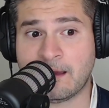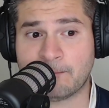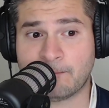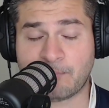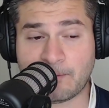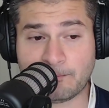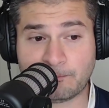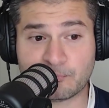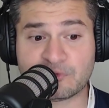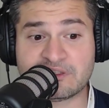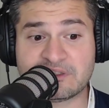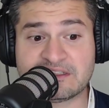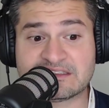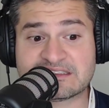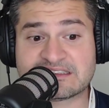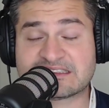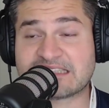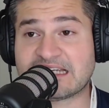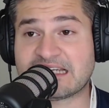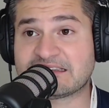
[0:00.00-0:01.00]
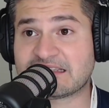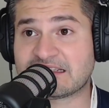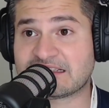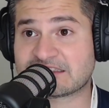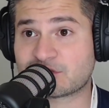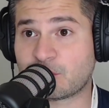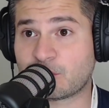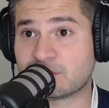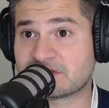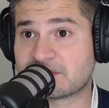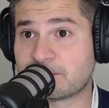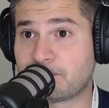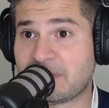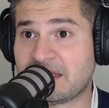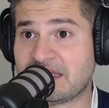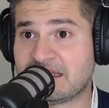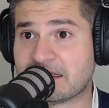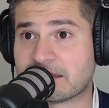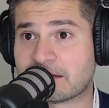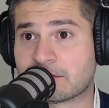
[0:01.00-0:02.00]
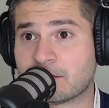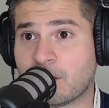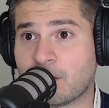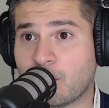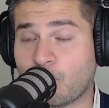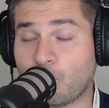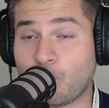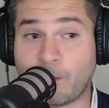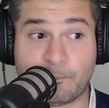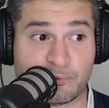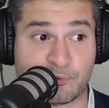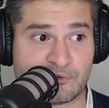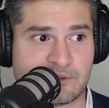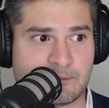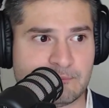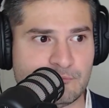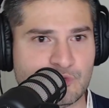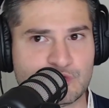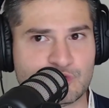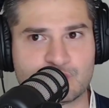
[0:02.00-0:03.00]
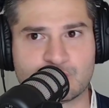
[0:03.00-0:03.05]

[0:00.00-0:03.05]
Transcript: But put it in the state that it's going to be in. Or put it in mutual